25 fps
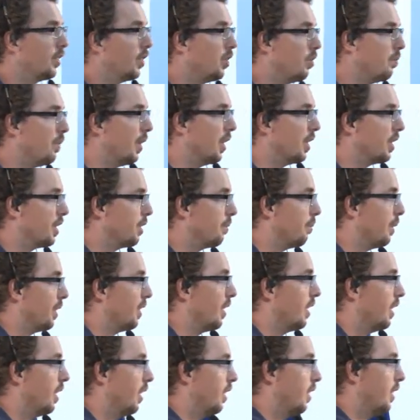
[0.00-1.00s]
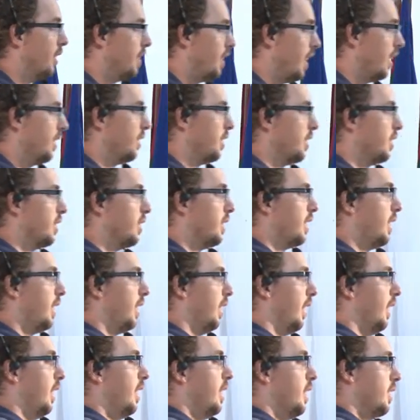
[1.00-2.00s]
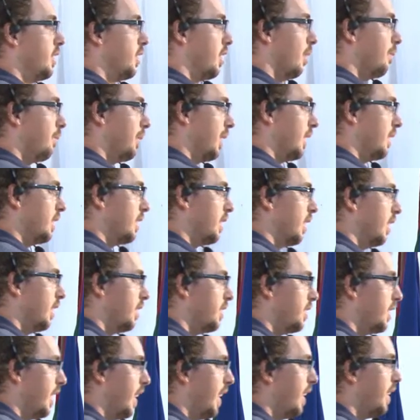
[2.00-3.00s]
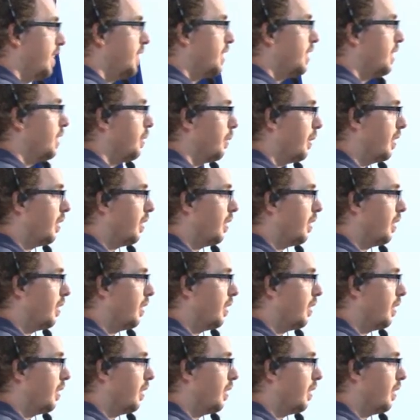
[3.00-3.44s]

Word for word: too much, but the, the chances are something's going to change.